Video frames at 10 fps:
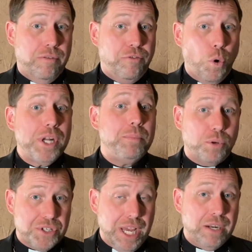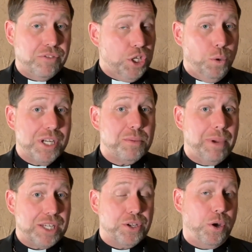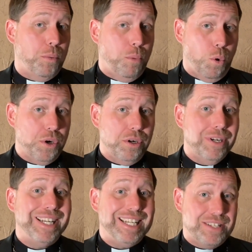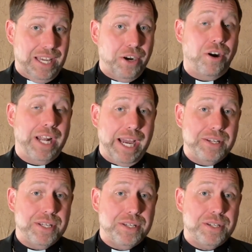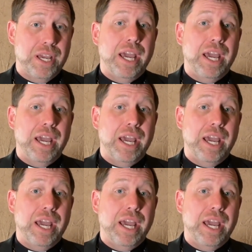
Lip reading: 40% of the U.S.-Mexico border is in our diocese,